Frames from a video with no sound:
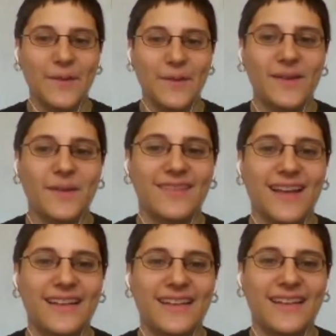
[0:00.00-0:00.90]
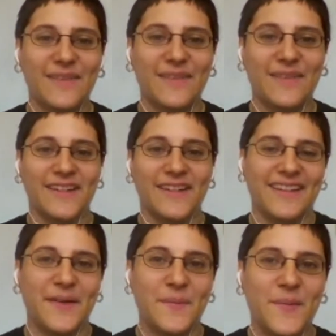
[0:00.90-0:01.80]
That that was exactly how we felt.
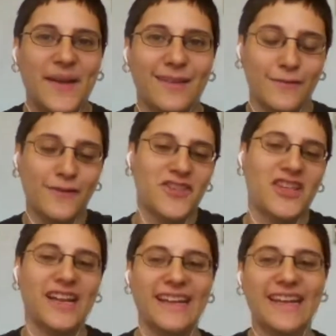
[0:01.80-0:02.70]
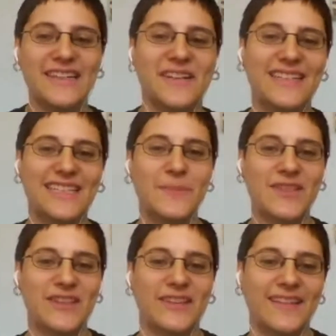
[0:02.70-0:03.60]
Um, and so fortunately, it turned out to
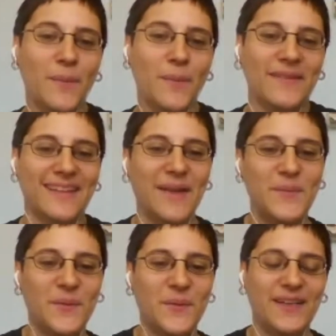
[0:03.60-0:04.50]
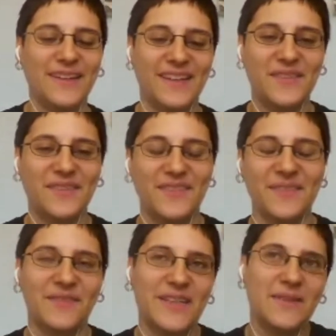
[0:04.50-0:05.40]
be just the opposite. But you know, like
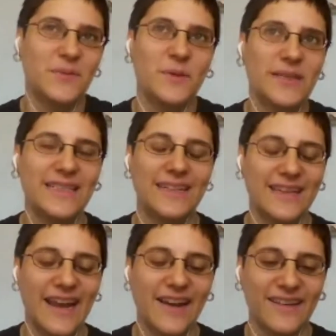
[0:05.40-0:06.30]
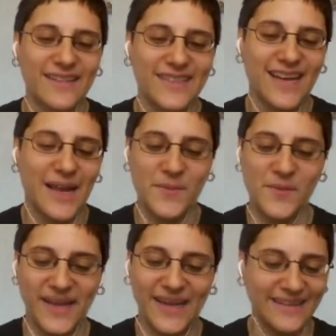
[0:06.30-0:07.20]
we but we didn't care at the time. We
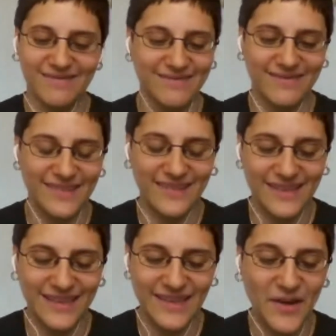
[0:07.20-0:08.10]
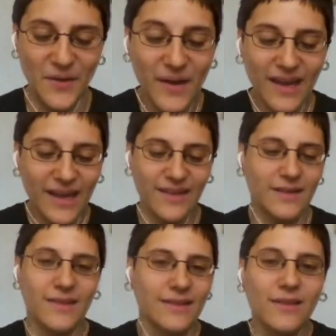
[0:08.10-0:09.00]
were are like, no, yeah.
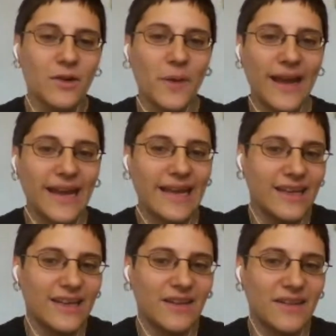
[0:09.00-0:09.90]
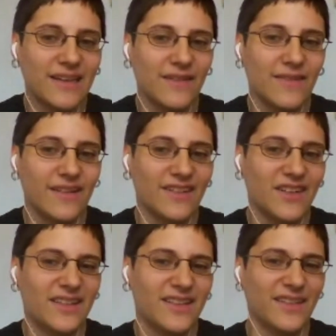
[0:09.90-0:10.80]
there's just yeah. no way that you can even
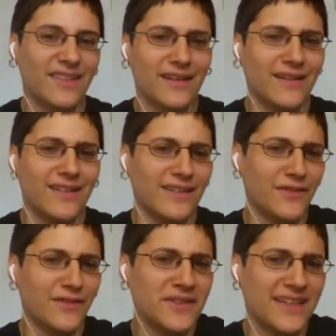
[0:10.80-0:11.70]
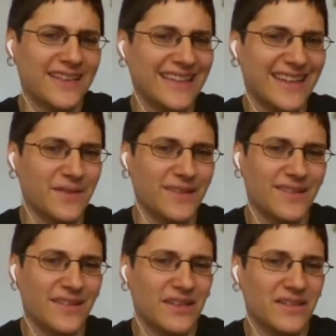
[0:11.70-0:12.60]
look at those things as food. I think like
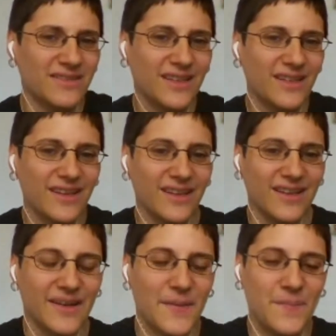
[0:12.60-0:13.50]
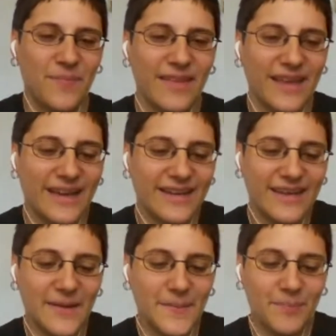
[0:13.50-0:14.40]
once you know, um,
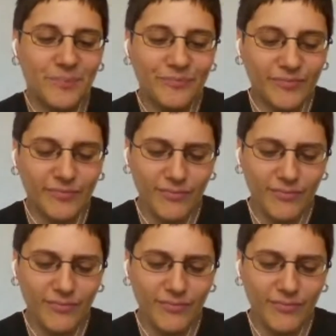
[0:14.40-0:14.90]
and um, yeah,